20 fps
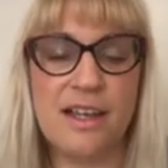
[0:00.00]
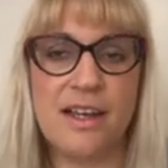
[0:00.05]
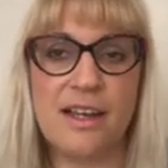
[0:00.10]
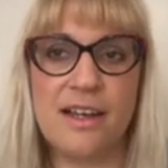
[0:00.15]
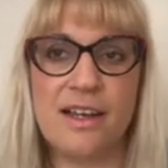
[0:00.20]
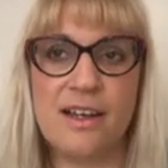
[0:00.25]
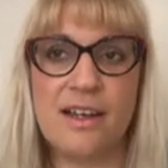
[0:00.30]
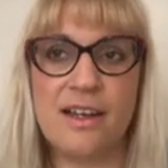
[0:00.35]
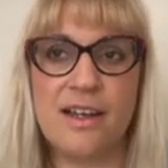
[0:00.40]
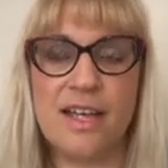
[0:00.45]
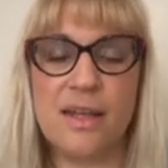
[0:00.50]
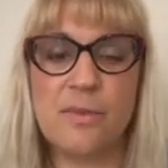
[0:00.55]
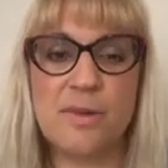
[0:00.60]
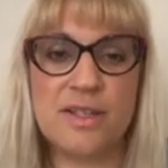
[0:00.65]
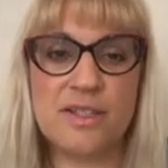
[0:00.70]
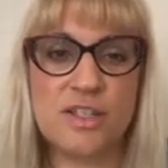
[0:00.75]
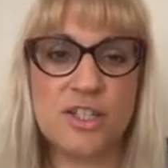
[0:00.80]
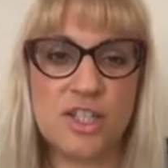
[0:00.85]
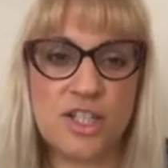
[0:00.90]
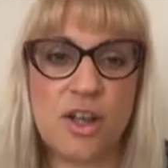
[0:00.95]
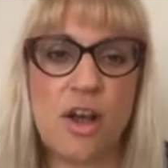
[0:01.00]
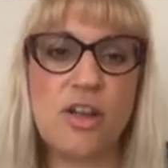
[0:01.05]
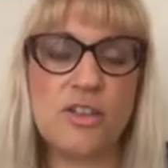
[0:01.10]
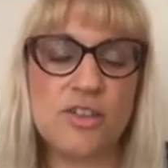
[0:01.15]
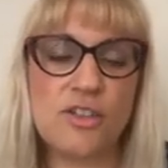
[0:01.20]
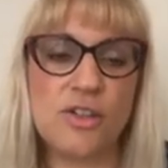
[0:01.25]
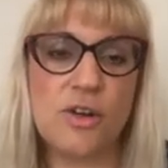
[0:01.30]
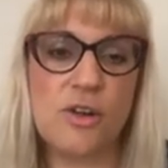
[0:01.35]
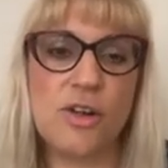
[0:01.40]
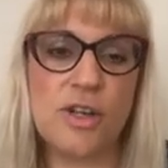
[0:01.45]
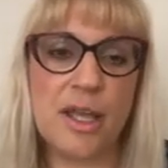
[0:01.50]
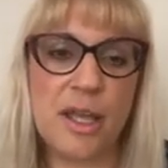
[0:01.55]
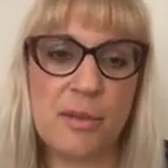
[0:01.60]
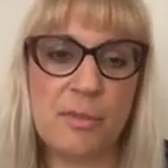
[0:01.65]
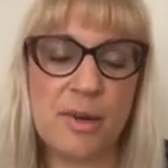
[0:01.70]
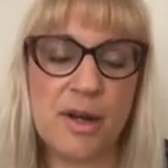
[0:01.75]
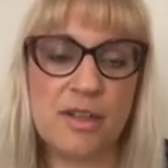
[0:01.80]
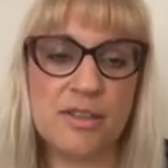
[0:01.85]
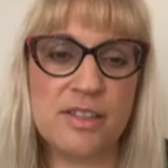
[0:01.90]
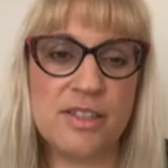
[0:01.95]
It was a short talk
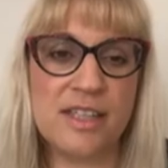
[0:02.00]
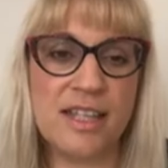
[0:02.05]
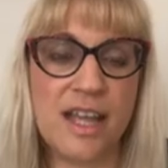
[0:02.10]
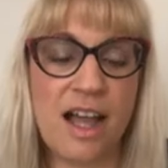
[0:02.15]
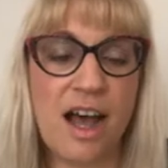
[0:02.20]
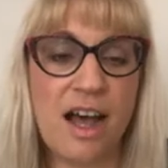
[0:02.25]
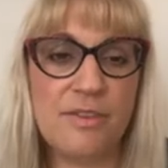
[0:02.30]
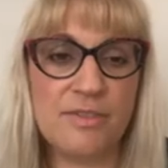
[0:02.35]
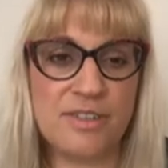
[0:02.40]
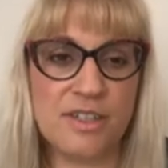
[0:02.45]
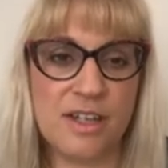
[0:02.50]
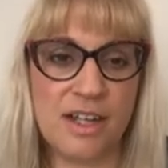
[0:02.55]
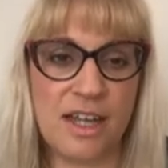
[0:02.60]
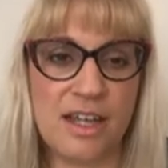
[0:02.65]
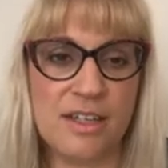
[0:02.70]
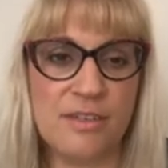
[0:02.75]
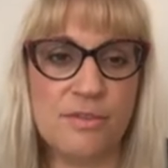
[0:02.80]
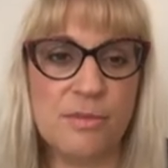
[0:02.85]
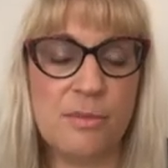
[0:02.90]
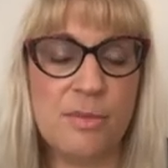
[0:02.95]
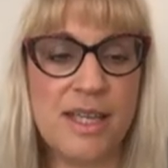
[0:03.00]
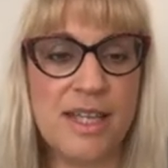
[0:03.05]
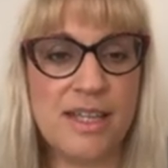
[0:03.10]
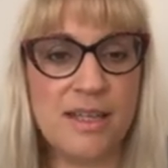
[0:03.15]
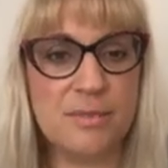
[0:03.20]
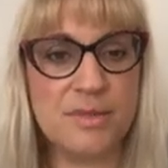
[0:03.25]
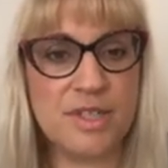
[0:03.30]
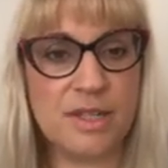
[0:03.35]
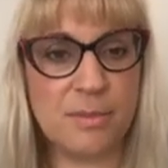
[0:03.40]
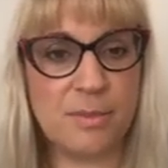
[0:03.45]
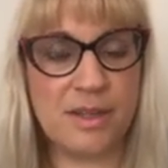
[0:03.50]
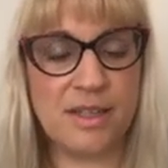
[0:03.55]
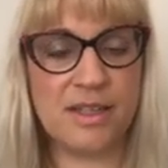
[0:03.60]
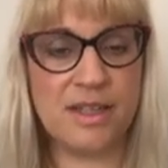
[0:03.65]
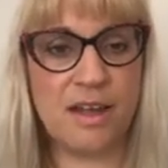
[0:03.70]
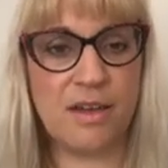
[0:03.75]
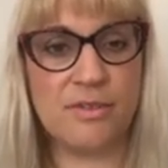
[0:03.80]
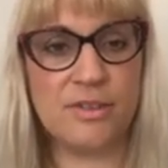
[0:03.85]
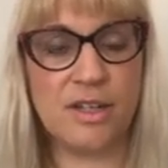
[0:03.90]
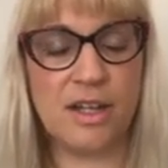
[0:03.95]
about the afterlife, mediumship and
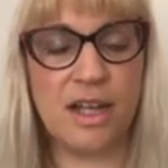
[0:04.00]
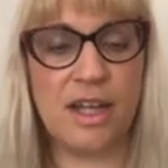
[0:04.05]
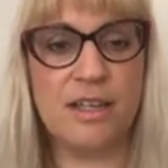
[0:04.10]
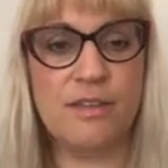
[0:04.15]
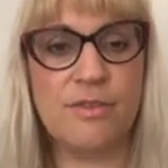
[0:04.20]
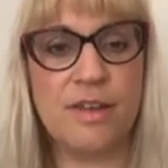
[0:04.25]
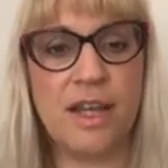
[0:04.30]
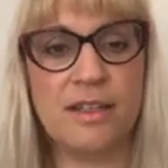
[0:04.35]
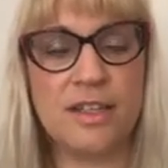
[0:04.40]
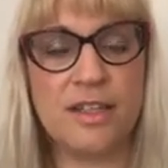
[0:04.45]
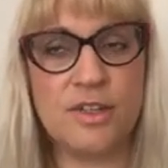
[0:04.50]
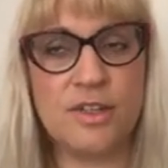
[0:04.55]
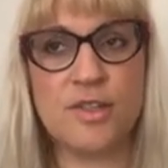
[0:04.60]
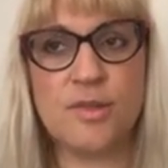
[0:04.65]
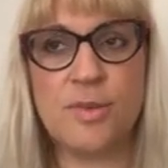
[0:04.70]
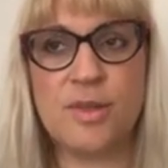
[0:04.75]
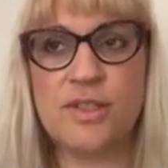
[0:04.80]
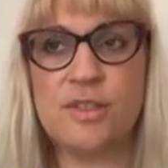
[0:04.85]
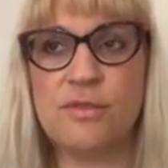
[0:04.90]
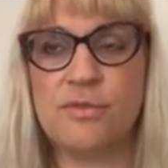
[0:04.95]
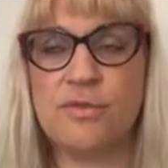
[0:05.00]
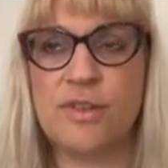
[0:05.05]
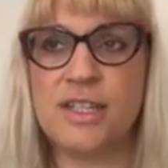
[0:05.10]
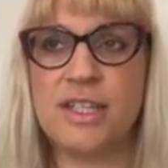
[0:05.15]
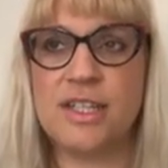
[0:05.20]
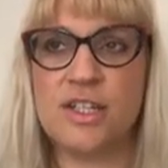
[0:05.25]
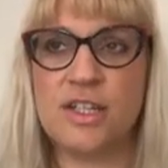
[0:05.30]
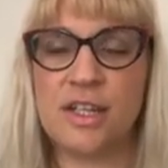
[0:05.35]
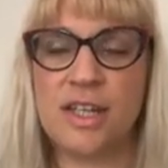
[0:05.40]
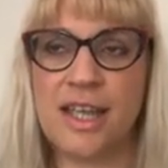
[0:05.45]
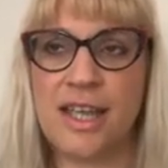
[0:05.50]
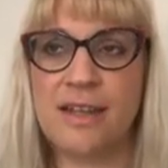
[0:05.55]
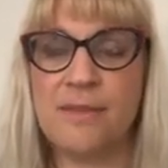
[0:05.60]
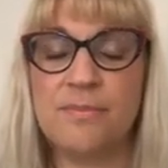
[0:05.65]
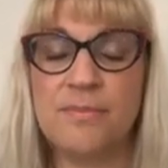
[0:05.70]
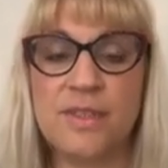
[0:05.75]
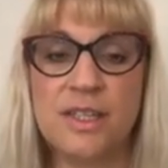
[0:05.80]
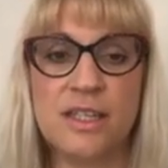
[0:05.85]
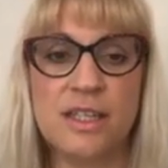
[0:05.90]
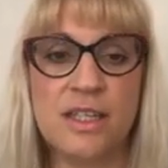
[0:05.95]
the afterlife, and I just want to finish again
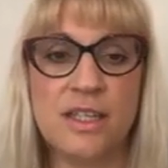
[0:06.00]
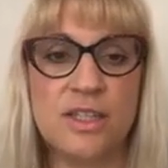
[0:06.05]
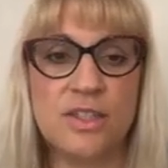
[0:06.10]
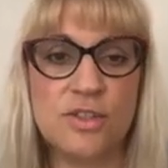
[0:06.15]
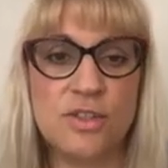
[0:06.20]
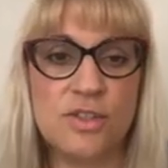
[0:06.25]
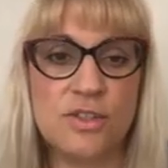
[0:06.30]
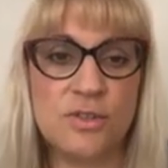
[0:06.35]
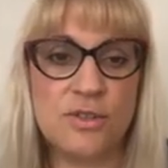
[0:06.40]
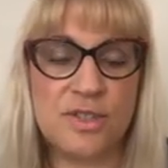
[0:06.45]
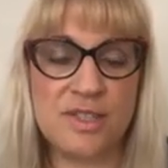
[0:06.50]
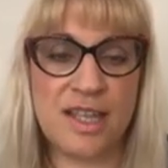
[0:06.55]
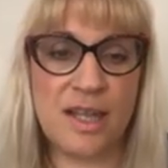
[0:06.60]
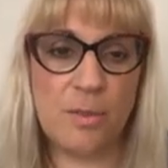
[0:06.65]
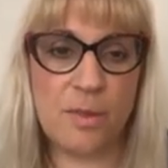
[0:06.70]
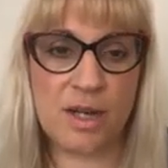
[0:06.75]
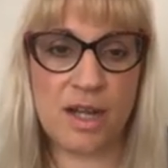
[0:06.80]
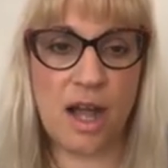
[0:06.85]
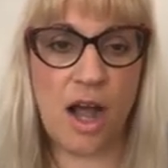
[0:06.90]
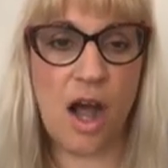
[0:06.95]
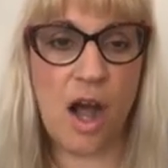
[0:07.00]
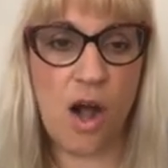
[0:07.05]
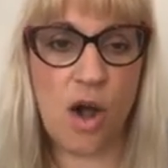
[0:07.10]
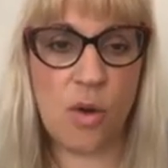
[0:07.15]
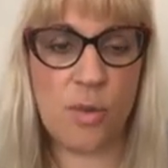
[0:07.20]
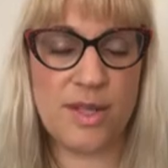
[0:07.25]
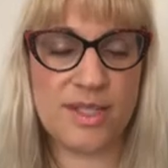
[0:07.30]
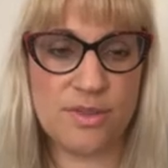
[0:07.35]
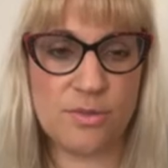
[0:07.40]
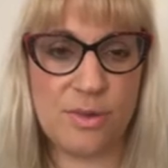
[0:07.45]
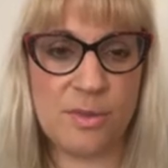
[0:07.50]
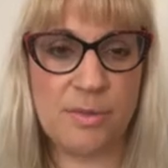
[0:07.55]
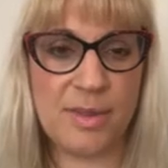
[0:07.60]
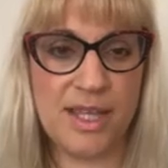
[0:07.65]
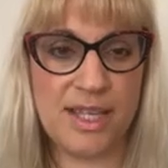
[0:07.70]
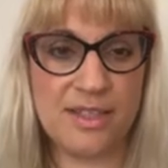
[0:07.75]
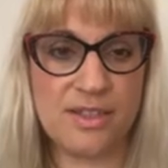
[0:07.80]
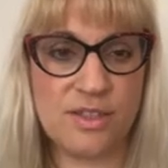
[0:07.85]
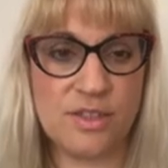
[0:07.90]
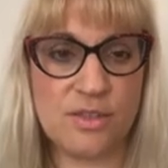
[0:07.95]
to say what I always
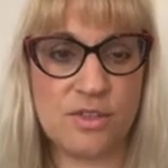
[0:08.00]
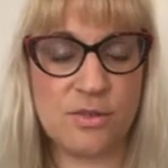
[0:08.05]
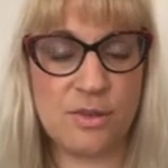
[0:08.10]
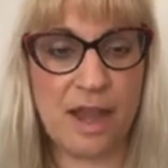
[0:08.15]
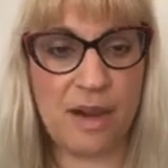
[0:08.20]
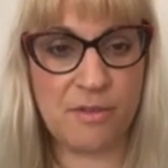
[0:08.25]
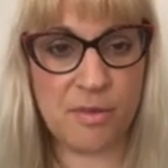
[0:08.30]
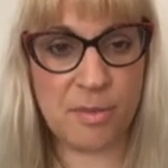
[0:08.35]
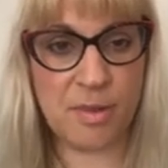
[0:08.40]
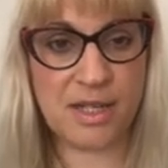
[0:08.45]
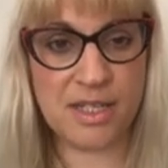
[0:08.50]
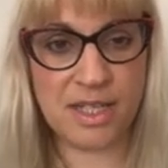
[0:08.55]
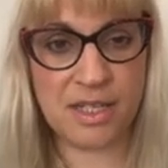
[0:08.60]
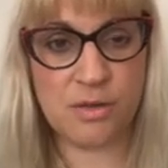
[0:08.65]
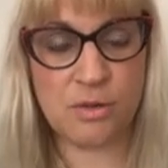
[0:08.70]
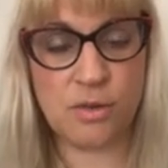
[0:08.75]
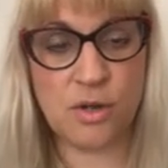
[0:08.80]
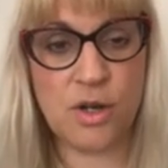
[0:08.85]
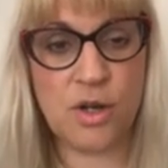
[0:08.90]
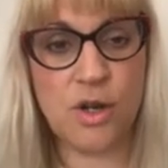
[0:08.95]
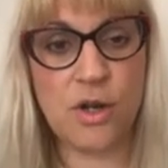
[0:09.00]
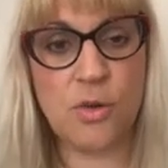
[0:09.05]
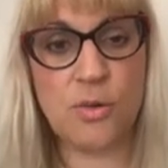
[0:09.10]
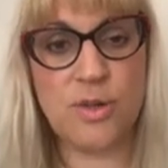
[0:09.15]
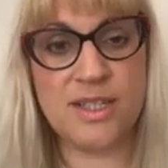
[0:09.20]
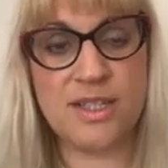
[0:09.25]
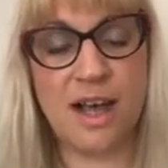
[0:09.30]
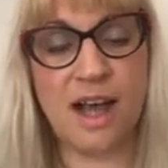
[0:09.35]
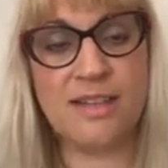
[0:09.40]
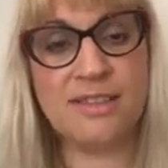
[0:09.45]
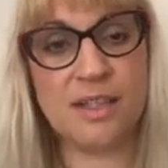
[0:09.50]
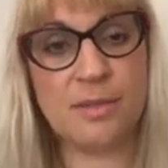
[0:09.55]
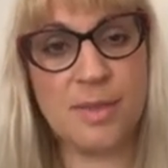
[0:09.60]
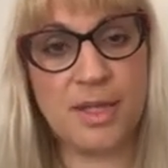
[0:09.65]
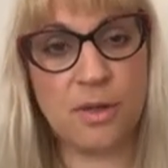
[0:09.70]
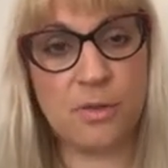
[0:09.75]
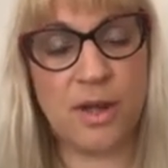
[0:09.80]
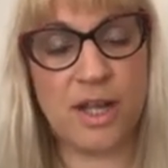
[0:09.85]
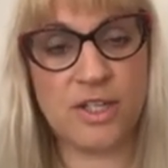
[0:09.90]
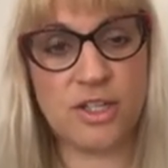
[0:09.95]
repeat to everybody who is asking
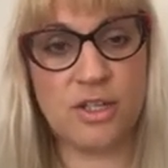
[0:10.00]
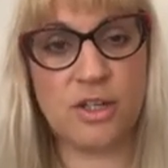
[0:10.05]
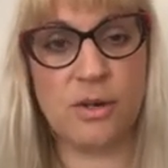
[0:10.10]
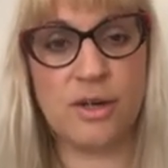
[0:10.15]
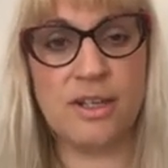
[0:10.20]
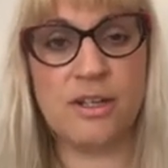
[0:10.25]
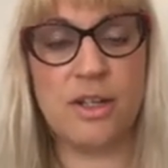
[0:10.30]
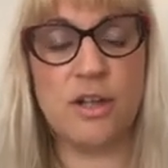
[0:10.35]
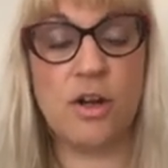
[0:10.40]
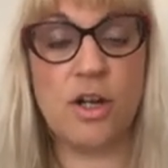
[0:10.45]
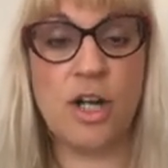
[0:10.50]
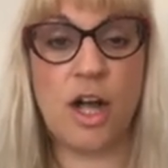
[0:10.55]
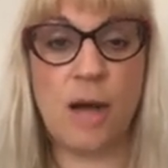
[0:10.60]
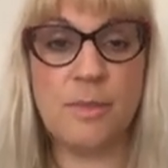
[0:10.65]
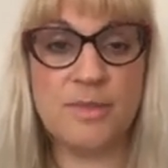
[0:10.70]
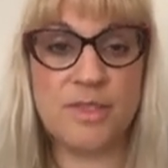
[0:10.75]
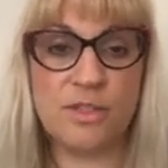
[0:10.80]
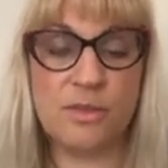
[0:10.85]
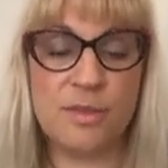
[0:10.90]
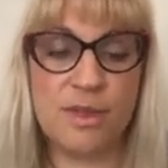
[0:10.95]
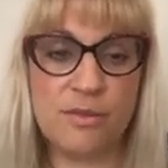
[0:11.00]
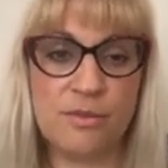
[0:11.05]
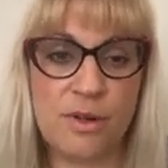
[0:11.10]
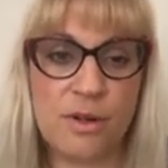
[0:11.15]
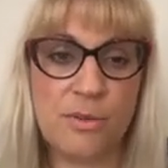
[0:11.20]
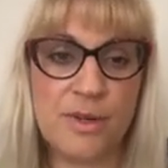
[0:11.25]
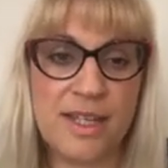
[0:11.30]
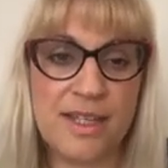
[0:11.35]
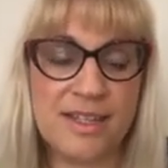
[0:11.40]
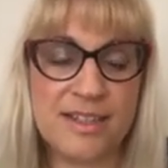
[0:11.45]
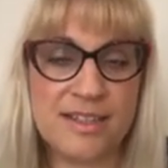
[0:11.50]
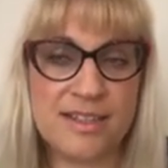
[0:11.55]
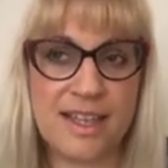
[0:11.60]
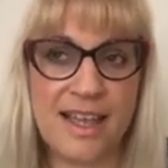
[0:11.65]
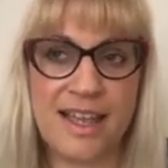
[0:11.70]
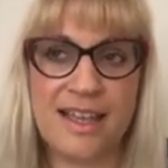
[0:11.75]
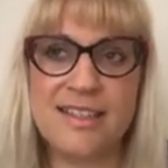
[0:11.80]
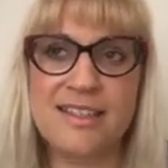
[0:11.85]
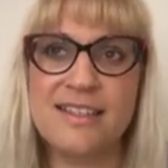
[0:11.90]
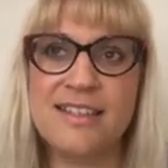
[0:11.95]
me questions or who comes to me for readings
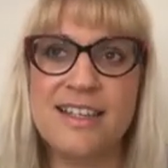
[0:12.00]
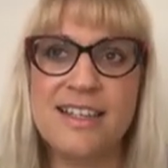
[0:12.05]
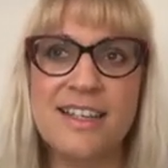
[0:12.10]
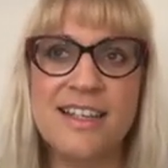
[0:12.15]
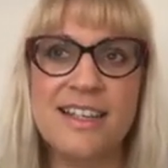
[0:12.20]
is,